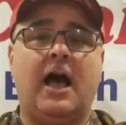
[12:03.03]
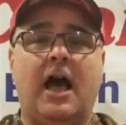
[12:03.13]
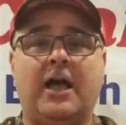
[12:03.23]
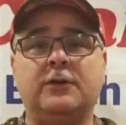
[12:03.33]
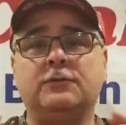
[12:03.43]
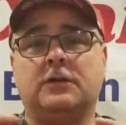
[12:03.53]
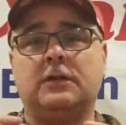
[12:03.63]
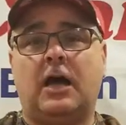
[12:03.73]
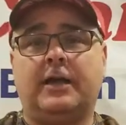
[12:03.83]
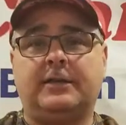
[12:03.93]
I use a
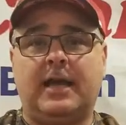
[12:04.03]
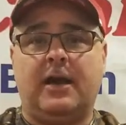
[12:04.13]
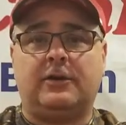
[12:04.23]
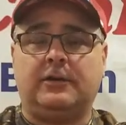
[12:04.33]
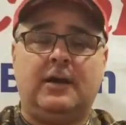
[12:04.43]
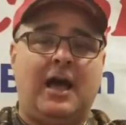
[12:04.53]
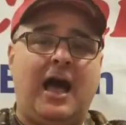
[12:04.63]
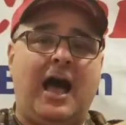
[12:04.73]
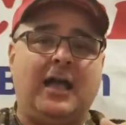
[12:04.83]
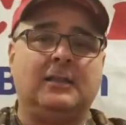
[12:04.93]
line counter.
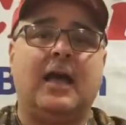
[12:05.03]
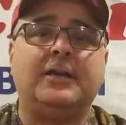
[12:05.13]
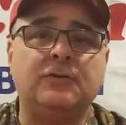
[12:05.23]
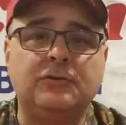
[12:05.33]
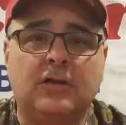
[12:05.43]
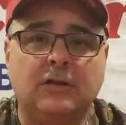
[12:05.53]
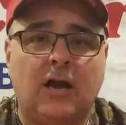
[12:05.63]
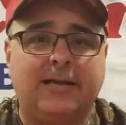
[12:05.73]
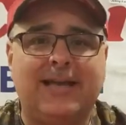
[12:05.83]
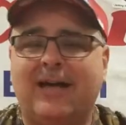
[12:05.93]
I like using a
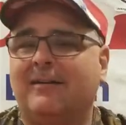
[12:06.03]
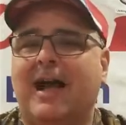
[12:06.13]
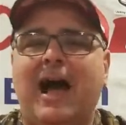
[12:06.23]
line counter.